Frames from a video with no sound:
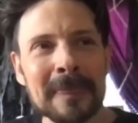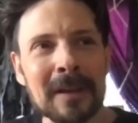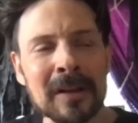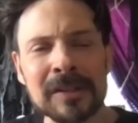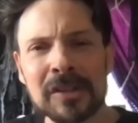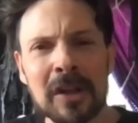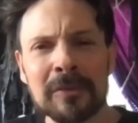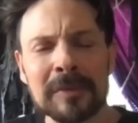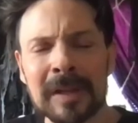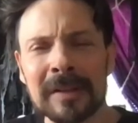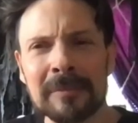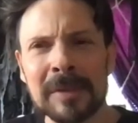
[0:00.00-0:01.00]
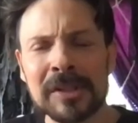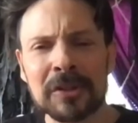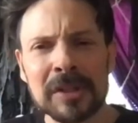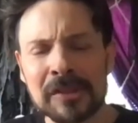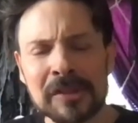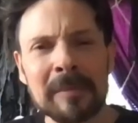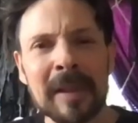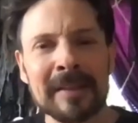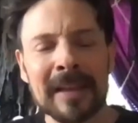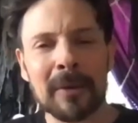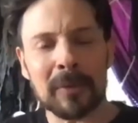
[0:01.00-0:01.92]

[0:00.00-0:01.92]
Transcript: Unsolved Mysteries or something like that,